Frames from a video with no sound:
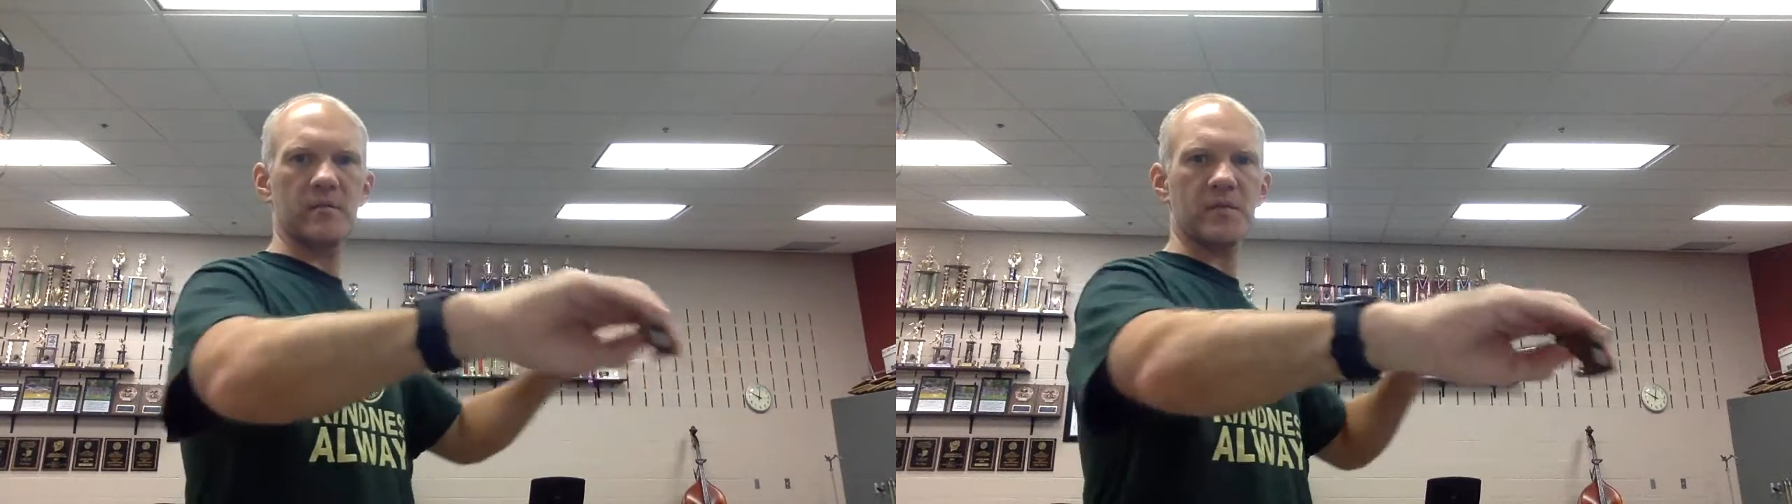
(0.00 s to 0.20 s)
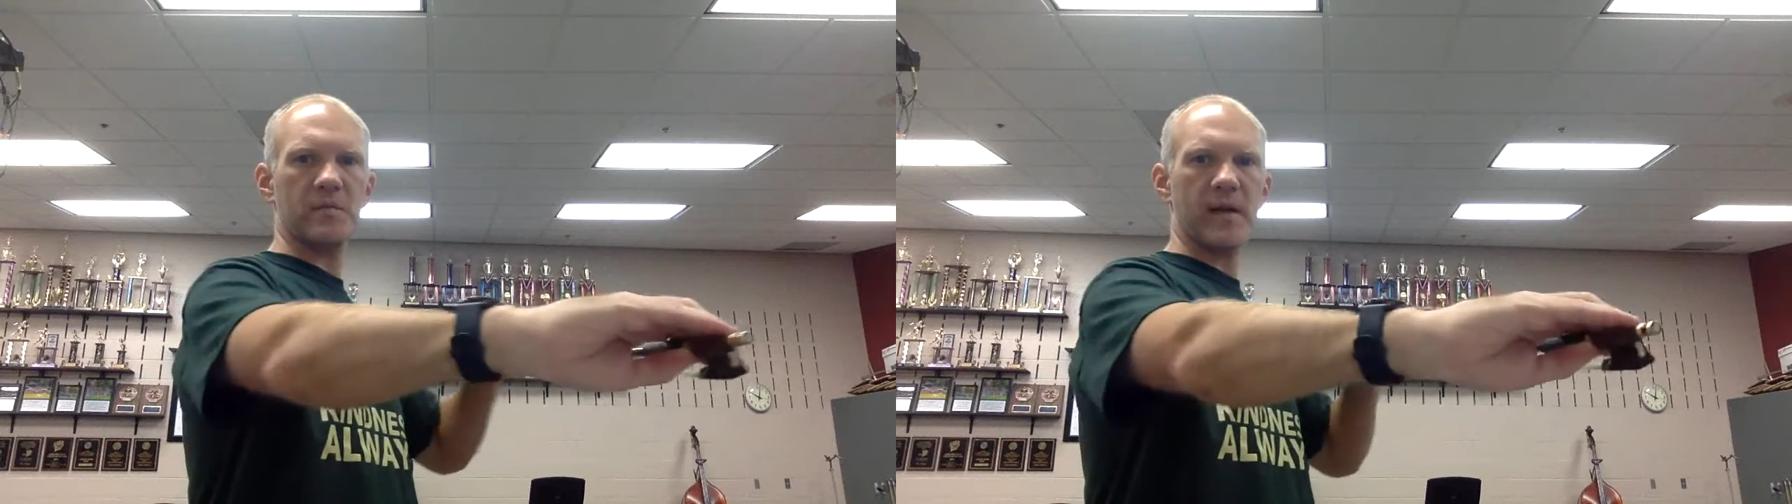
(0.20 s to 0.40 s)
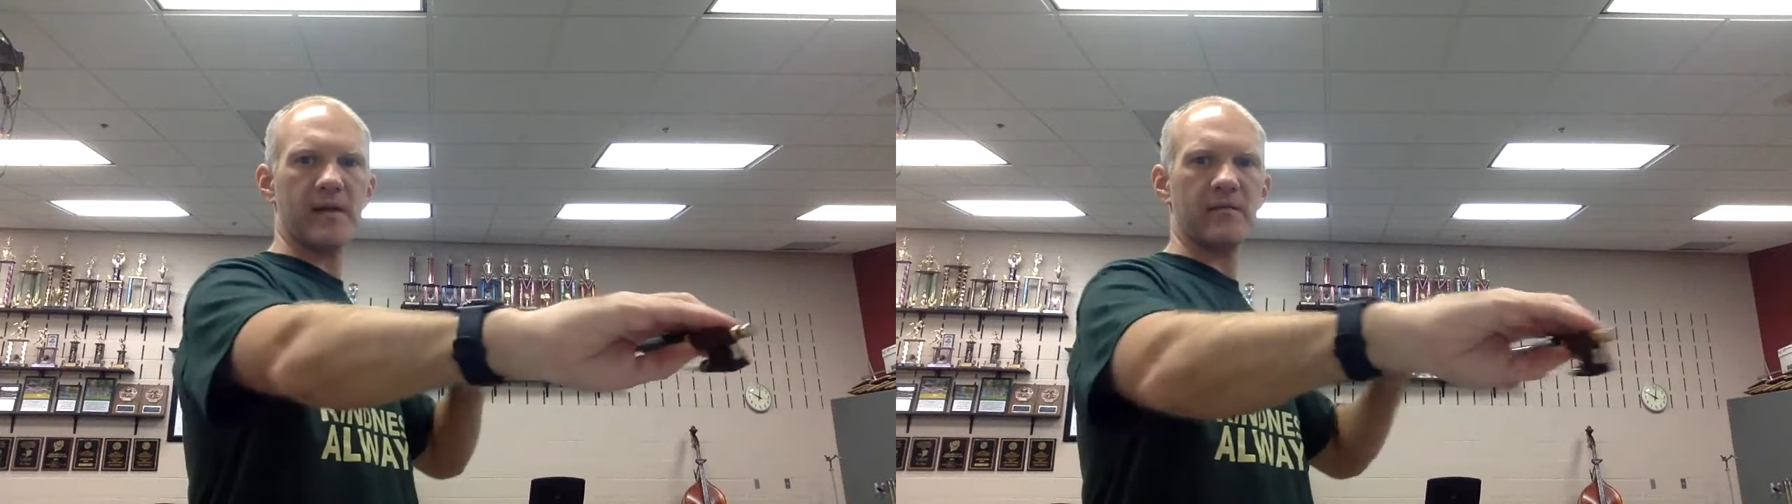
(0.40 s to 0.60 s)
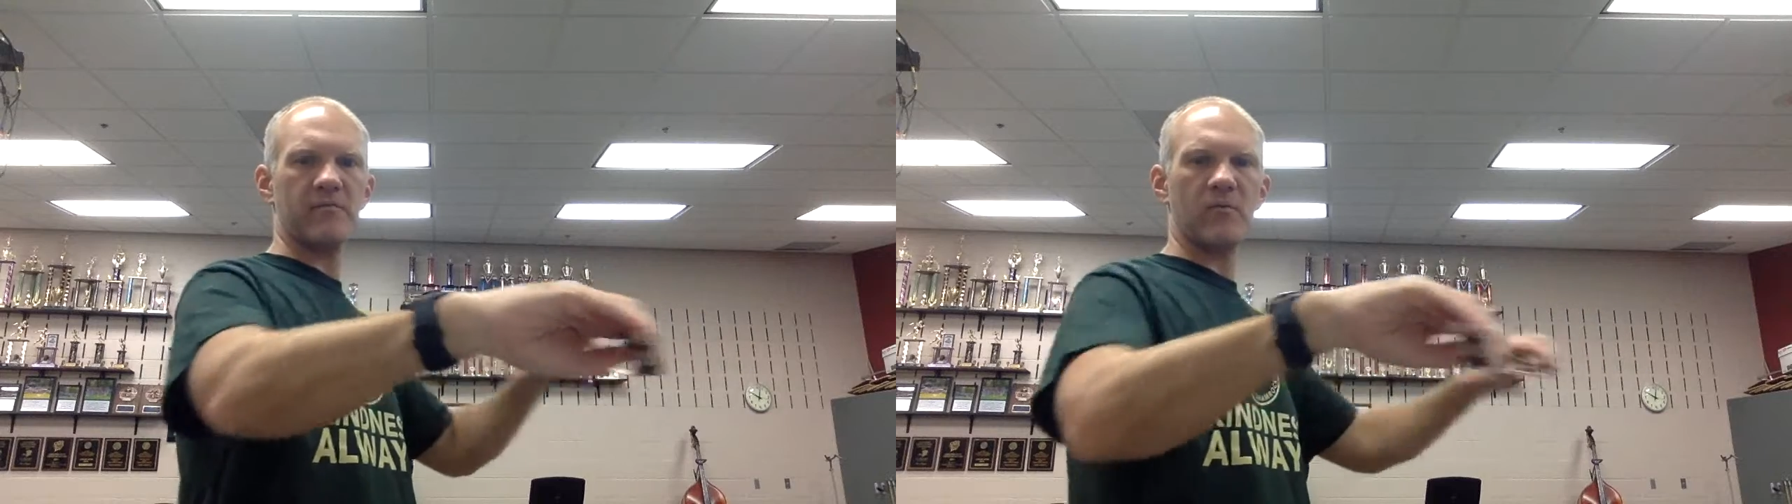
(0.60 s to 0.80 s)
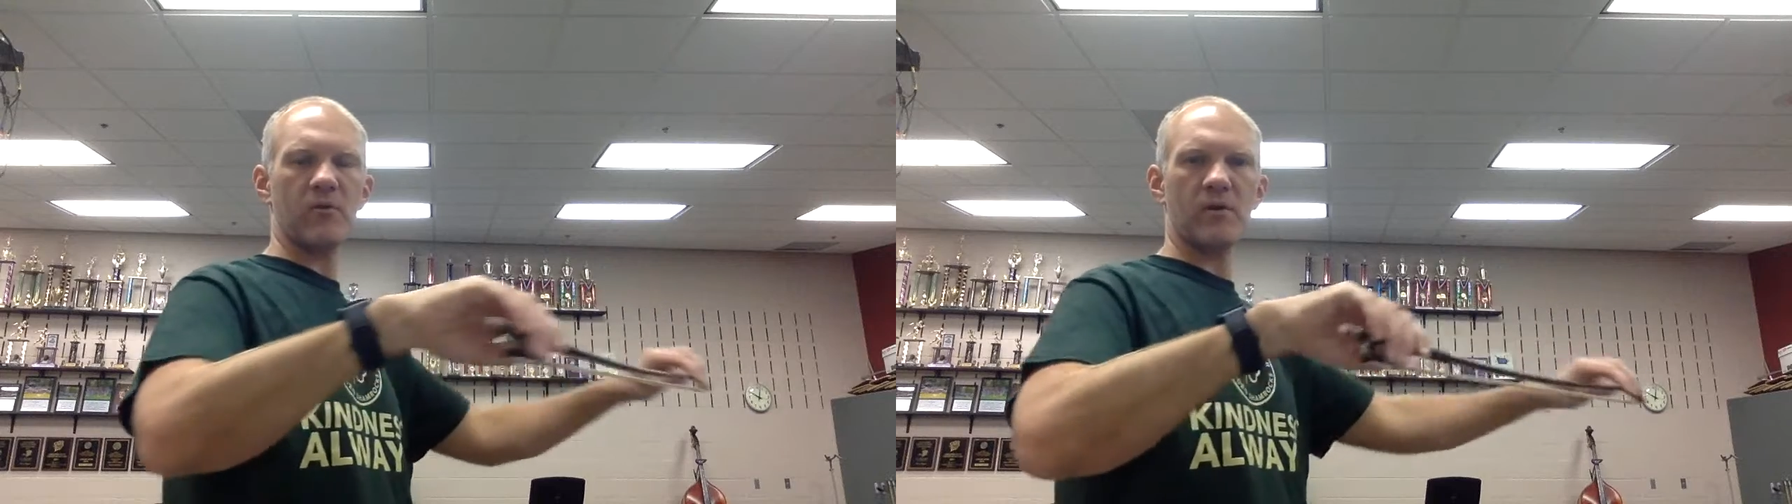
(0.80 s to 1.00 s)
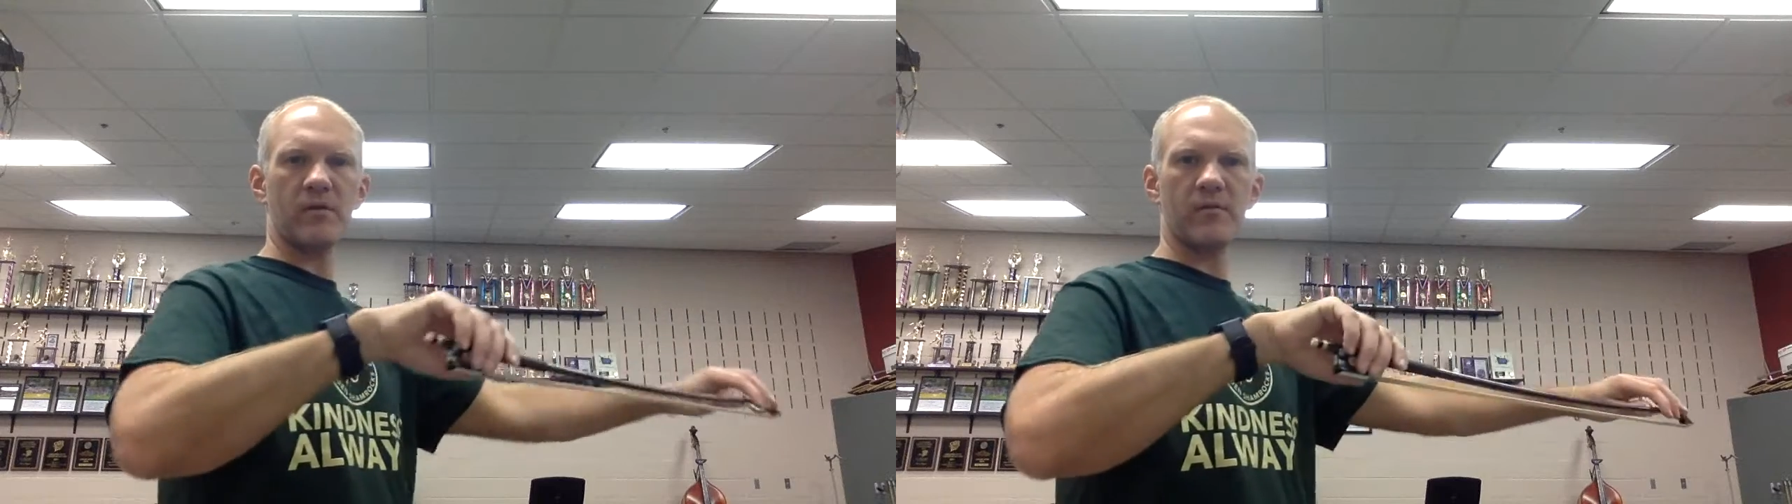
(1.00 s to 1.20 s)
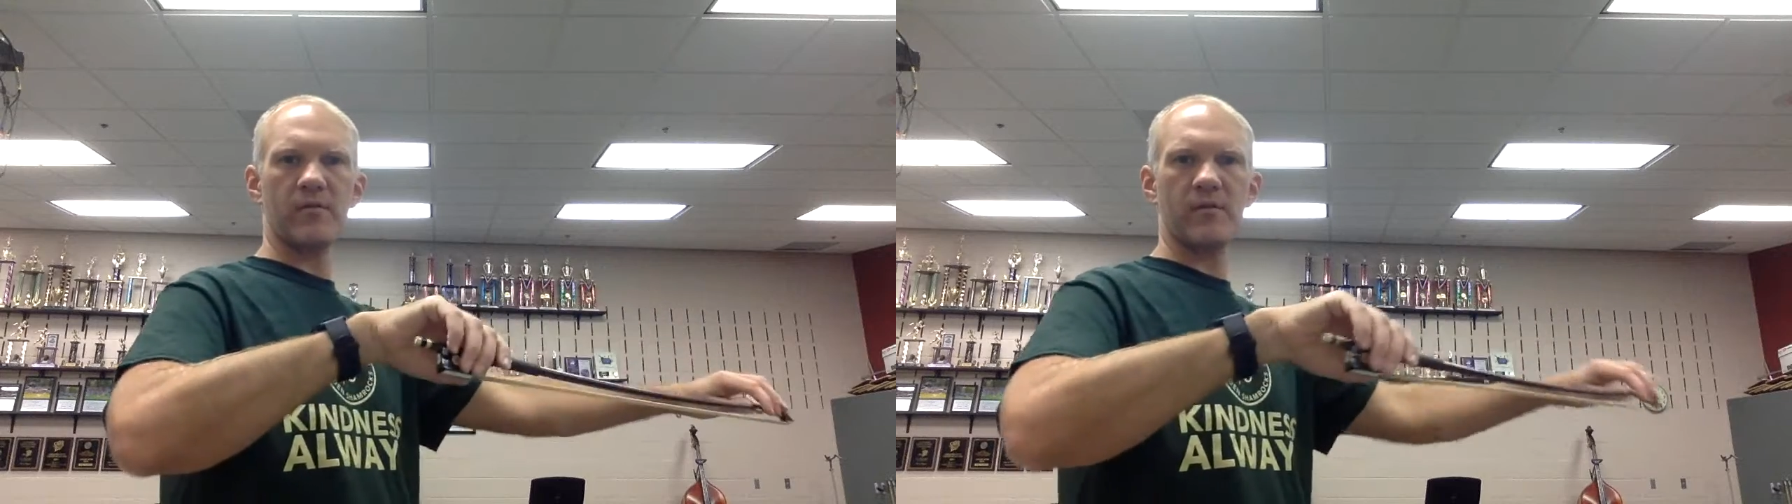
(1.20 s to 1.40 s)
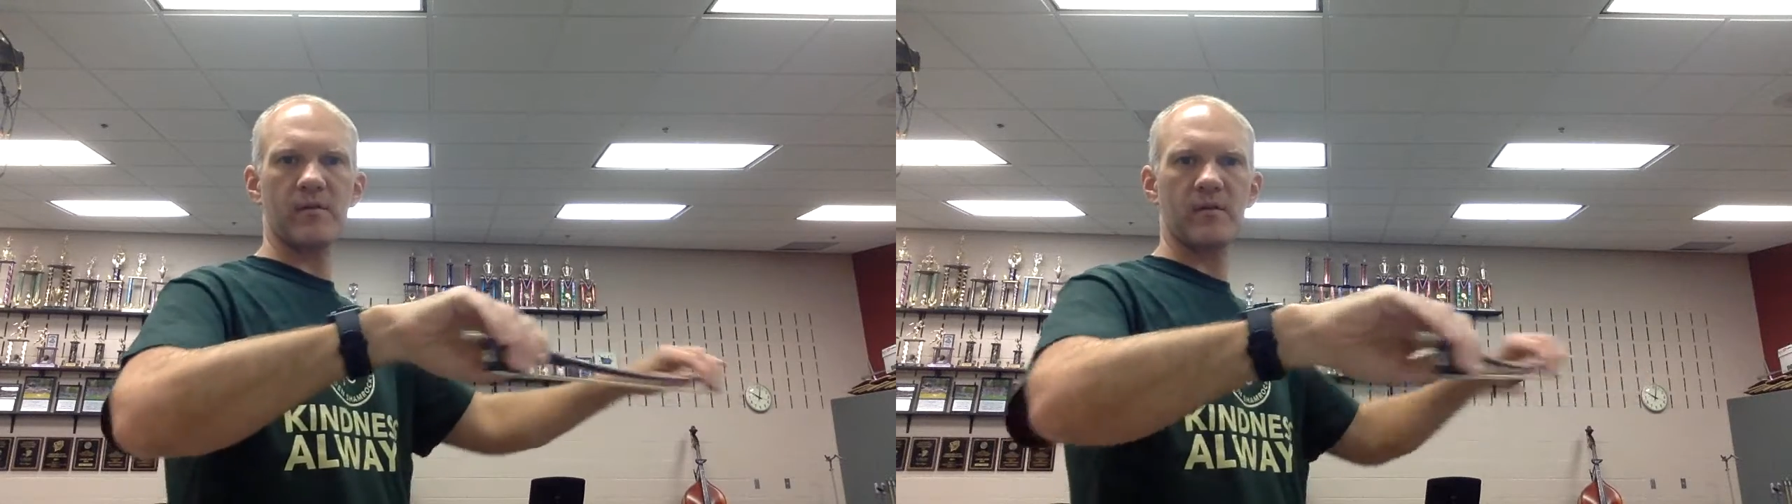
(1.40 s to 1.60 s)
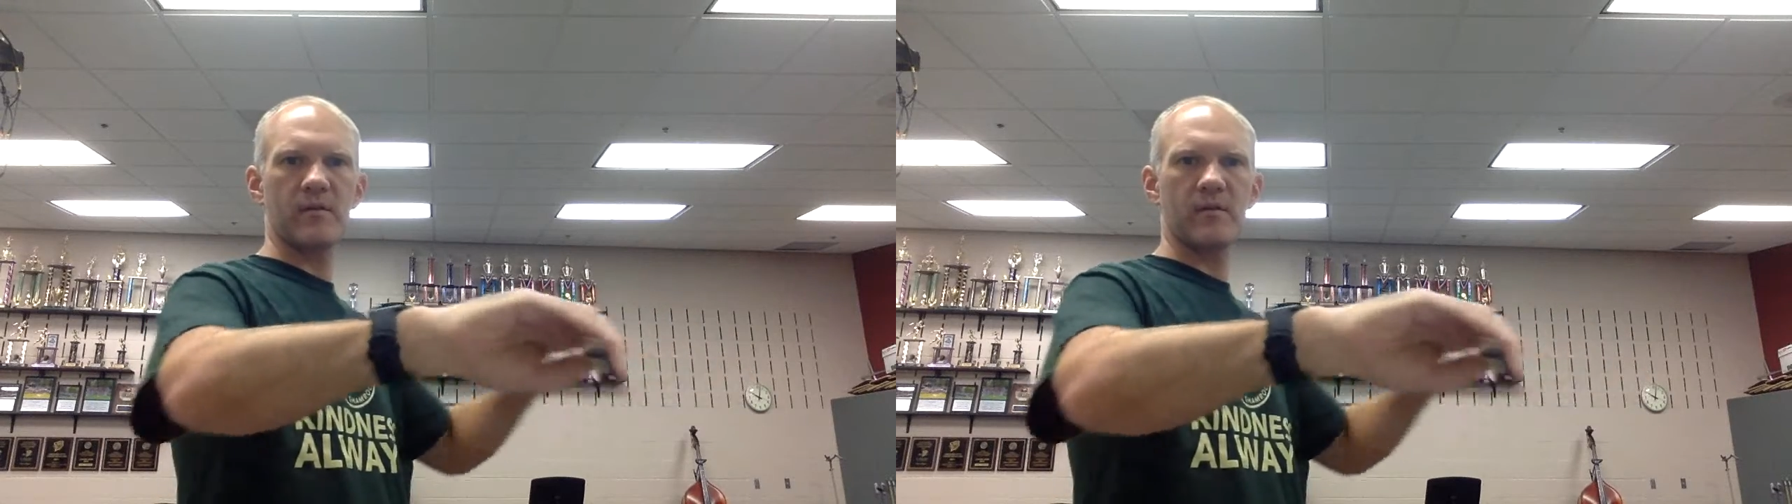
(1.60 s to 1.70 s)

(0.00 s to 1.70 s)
Some back and forth.